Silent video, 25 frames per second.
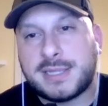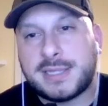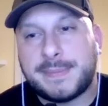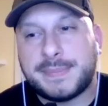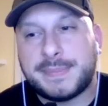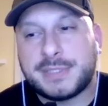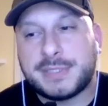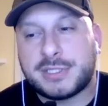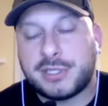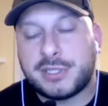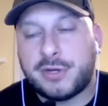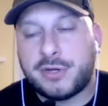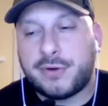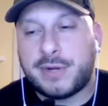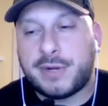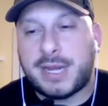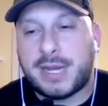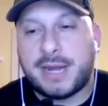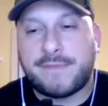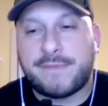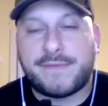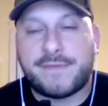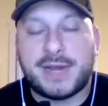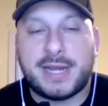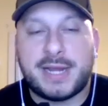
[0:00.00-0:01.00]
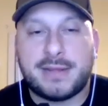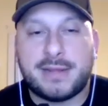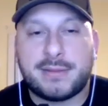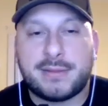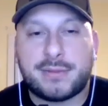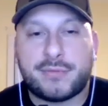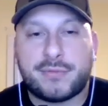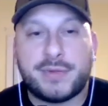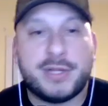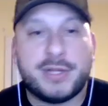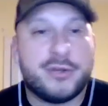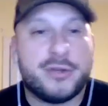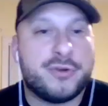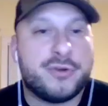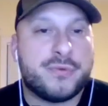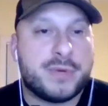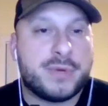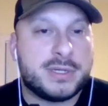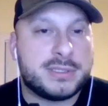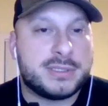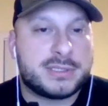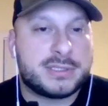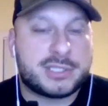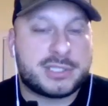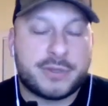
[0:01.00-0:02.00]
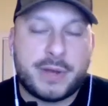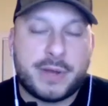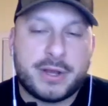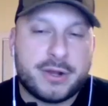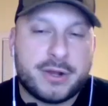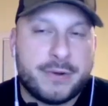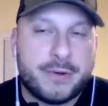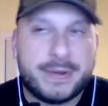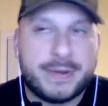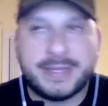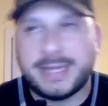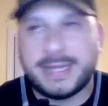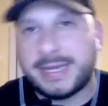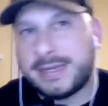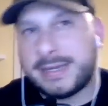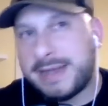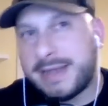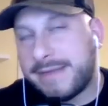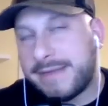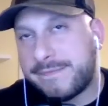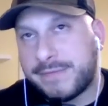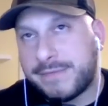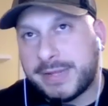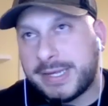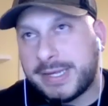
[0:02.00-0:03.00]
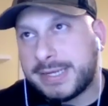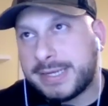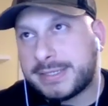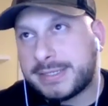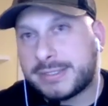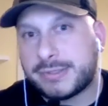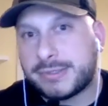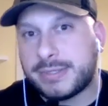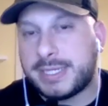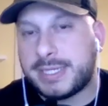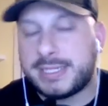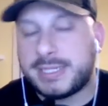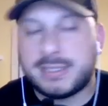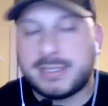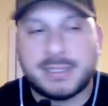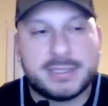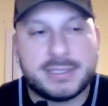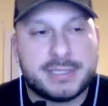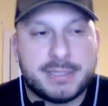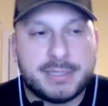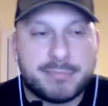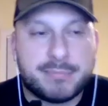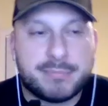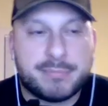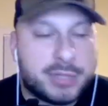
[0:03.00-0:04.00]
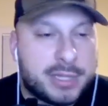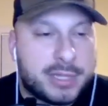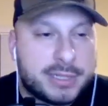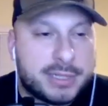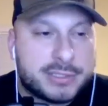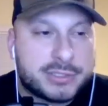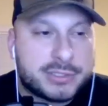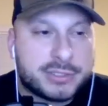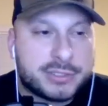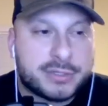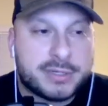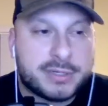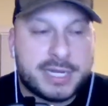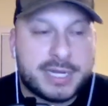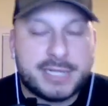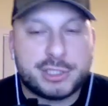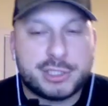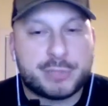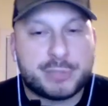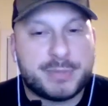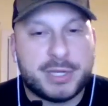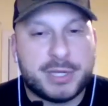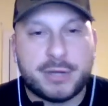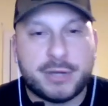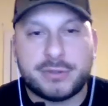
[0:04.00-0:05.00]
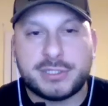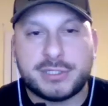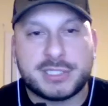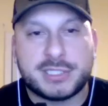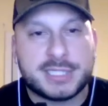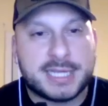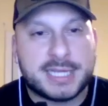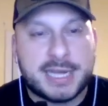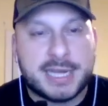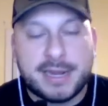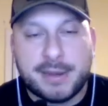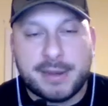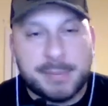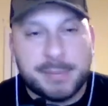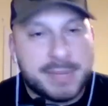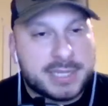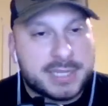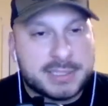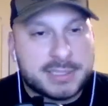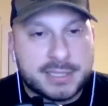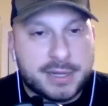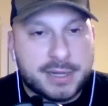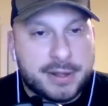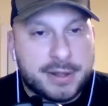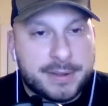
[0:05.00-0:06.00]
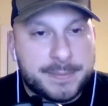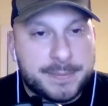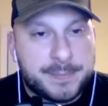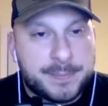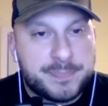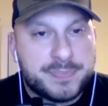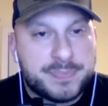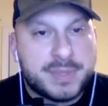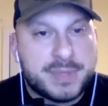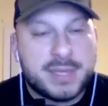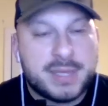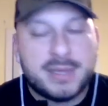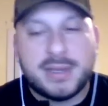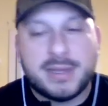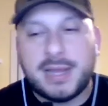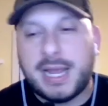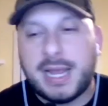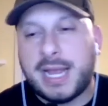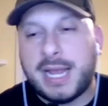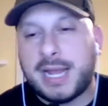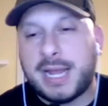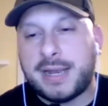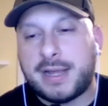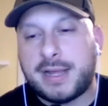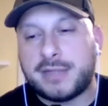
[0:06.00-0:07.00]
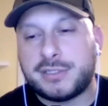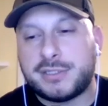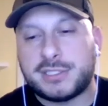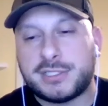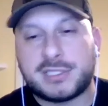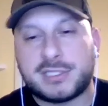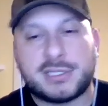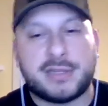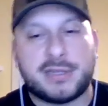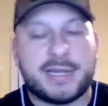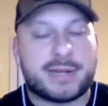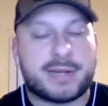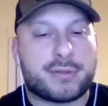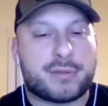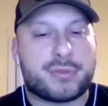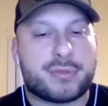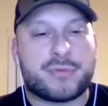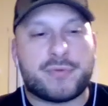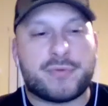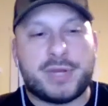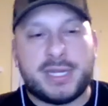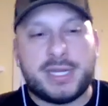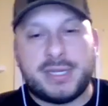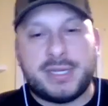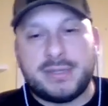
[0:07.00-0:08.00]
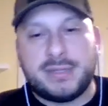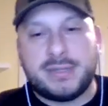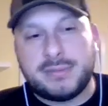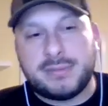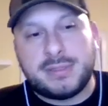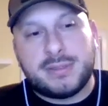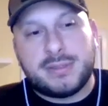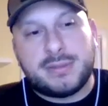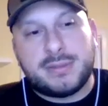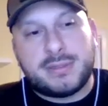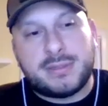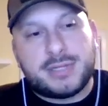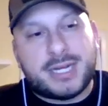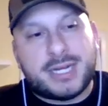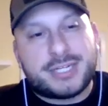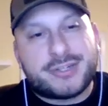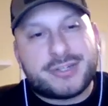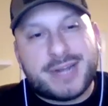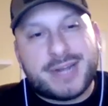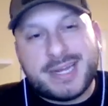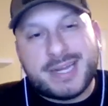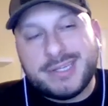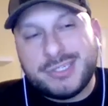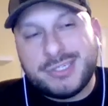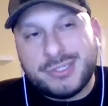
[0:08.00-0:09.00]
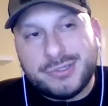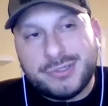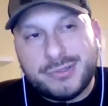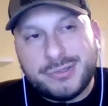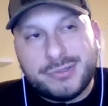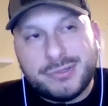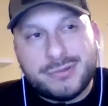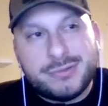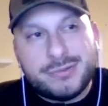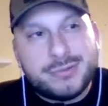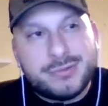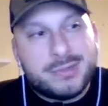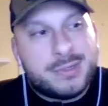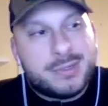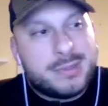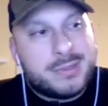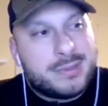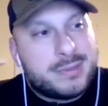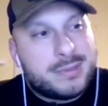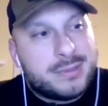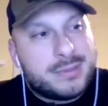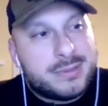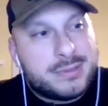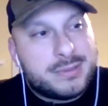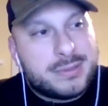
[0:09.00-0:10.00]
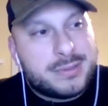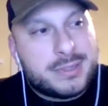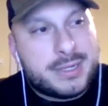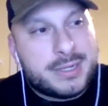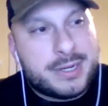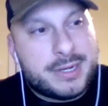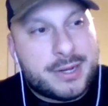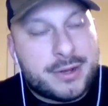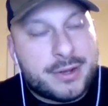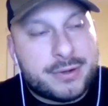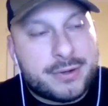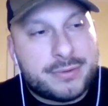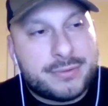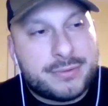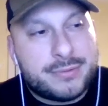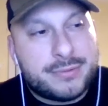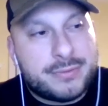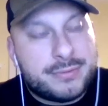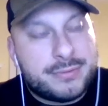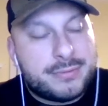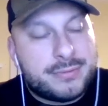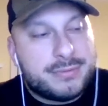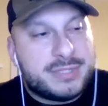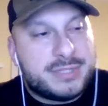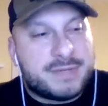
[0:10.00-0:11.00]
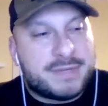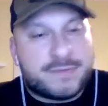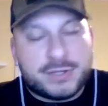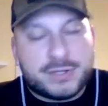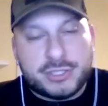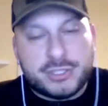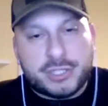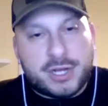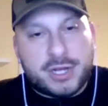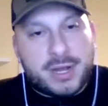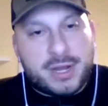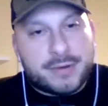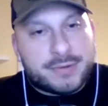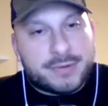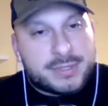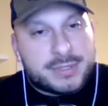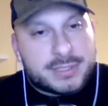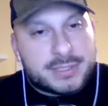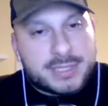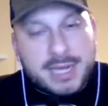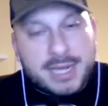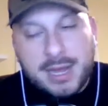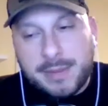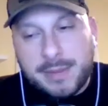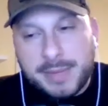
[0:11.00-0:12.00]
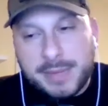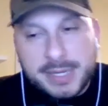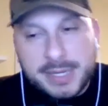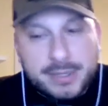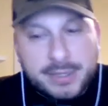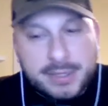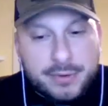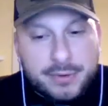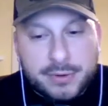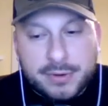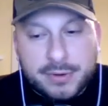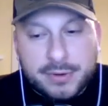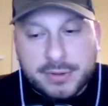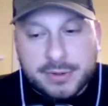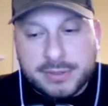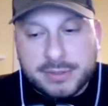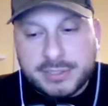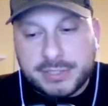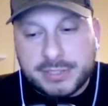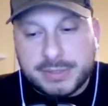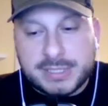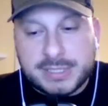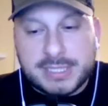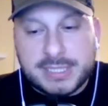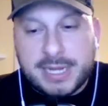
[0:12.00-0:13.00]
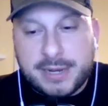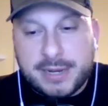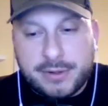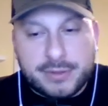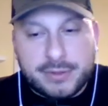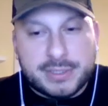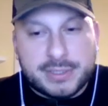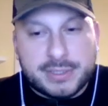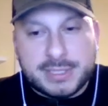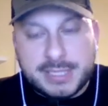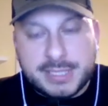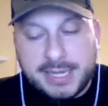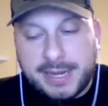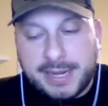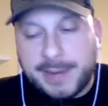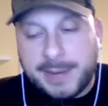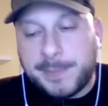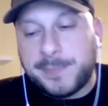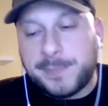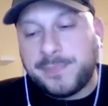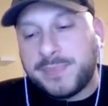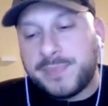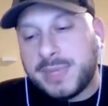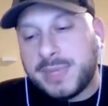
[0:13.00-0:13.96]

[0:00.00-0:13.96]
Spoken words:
episode I find three new ones. So I'll go on like Netflix or like Disney Plus or HBO just to kind of mix it up. And I'll just select three. I try and do, you know, different genres, comedy, horror, so it's not all the same.